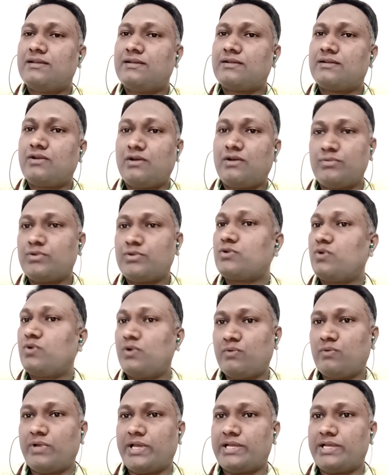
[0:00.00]
common
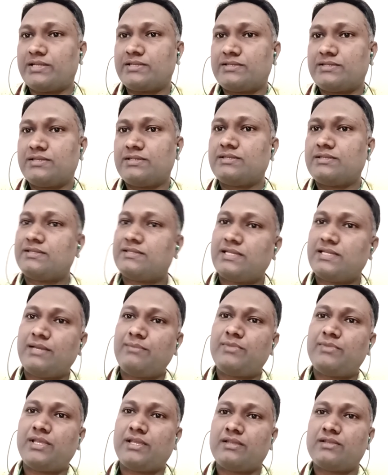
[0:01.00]
cold virus, the same
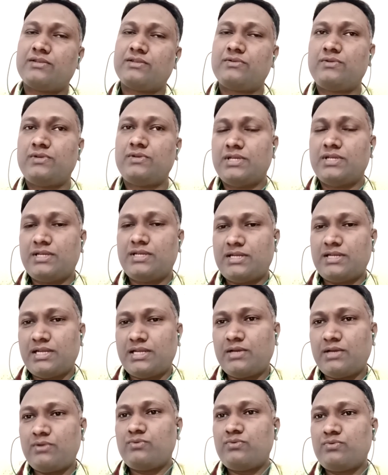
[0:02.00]
thing.
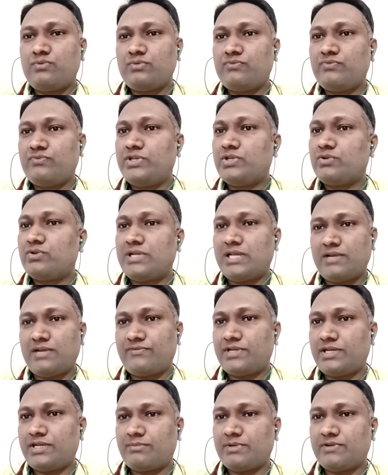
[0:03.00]
Now we don't
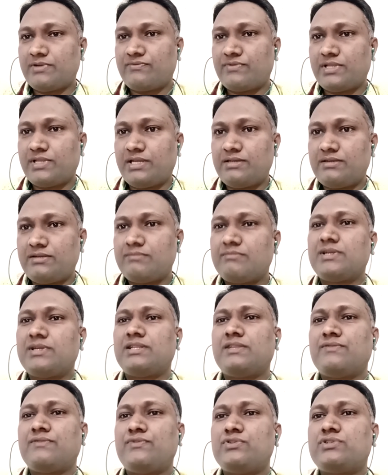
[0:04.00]
have treatment for that, but in
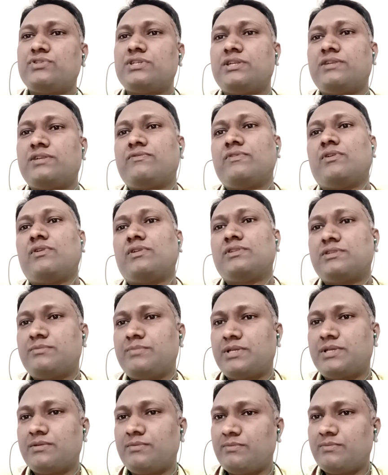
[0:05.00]
the future it will also
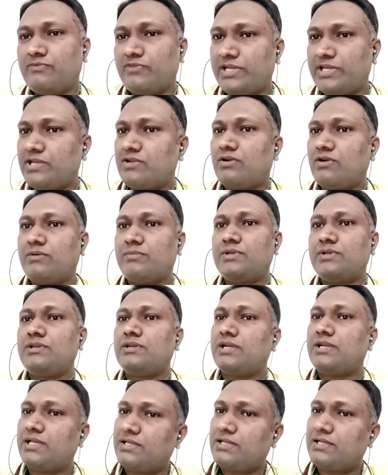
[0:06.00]
become very common,
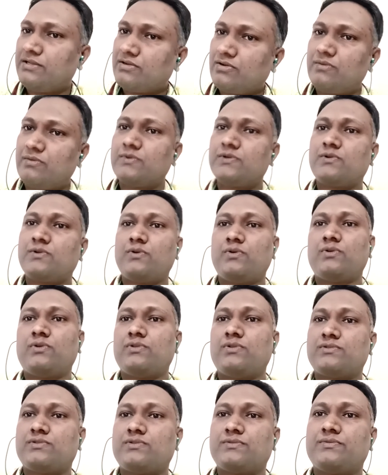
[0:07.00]
like a common cold
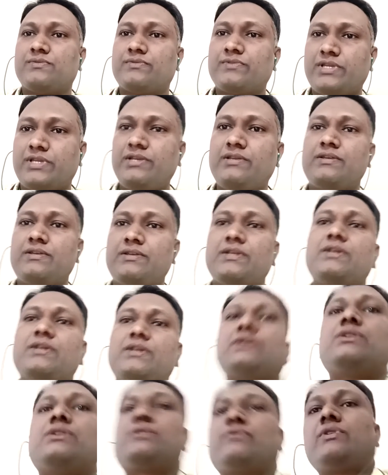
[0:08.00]
also. Okay,
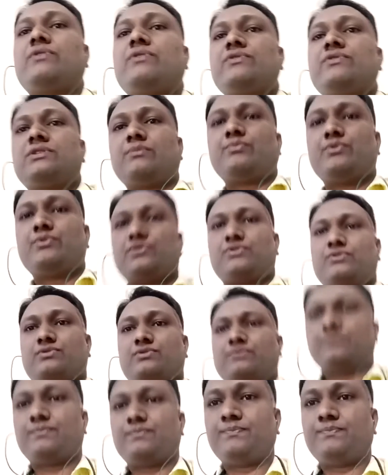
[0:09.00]
so what are we supposed to do?